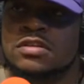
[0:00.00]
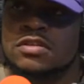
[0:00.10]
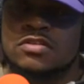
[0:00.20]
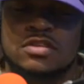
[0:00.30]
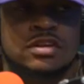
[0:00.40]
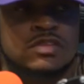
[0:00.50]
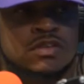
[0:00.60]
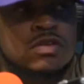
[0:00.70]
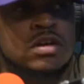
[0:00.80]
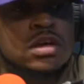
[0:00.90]
You know what I'm saying?
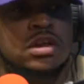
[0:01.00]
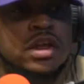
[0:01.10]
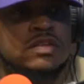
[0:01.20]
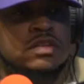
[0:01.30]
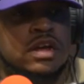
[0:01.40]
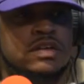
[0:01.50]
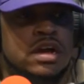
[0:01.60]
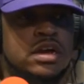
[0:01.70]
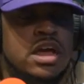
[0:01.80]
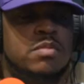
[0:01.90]
So that's
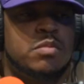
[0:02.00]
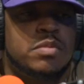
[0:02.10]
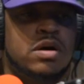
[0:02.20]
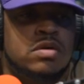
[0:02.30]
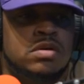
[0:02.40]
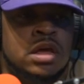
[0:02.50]
how it came about.